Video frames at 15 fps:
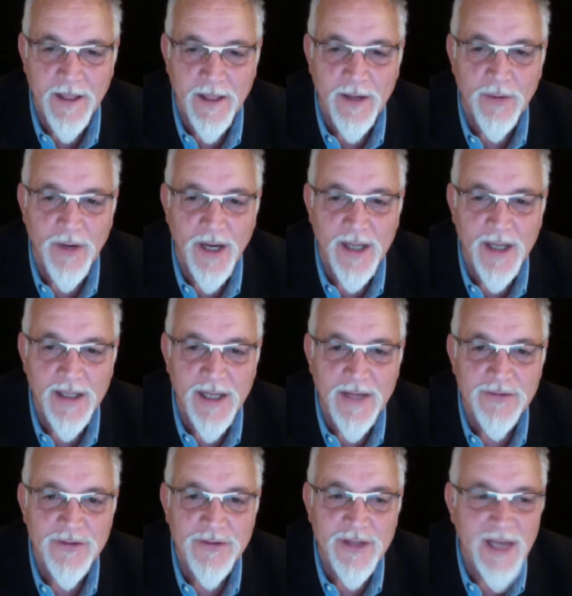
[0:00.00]
right?
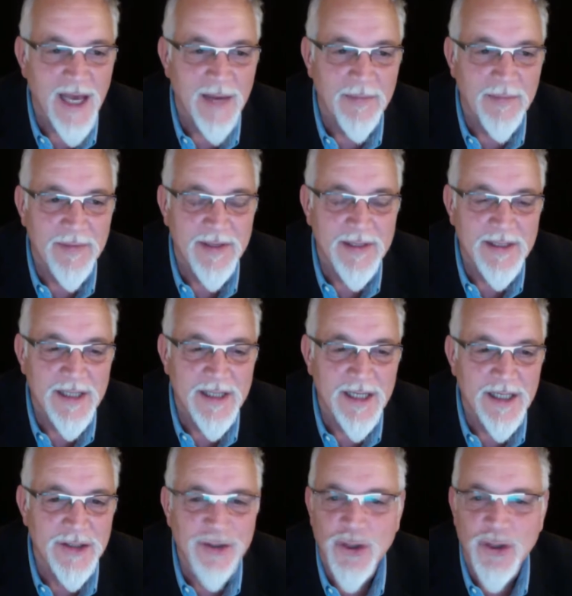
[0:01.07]
So you can't
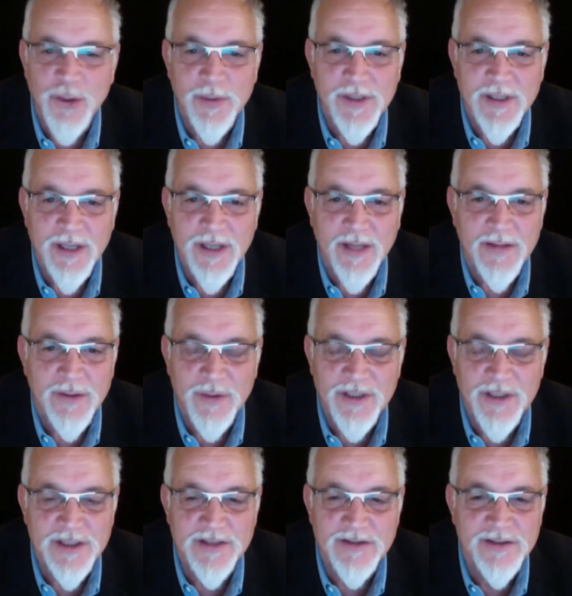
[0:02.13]
interpret it like the
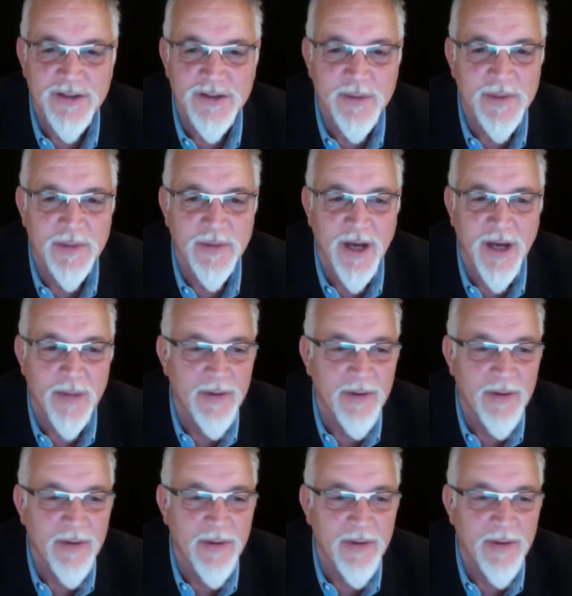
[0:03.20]
Christians interpret the Bible,